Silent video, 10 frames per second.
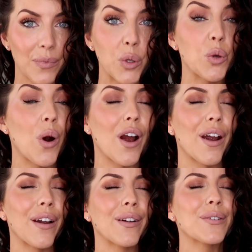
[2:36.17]
you
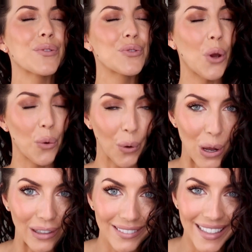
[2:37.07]
are so
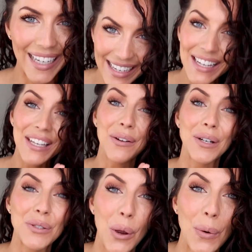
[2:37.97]
wrong. You are
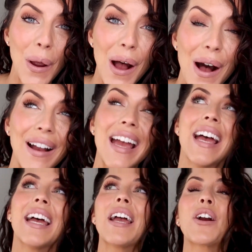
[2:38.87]
so wrong.
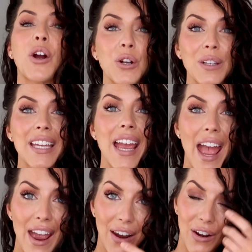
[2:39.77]
Curly
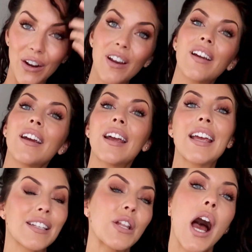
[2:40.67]
hair
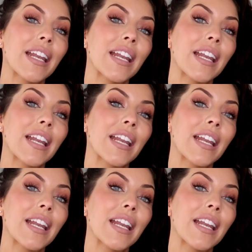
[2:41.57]
is not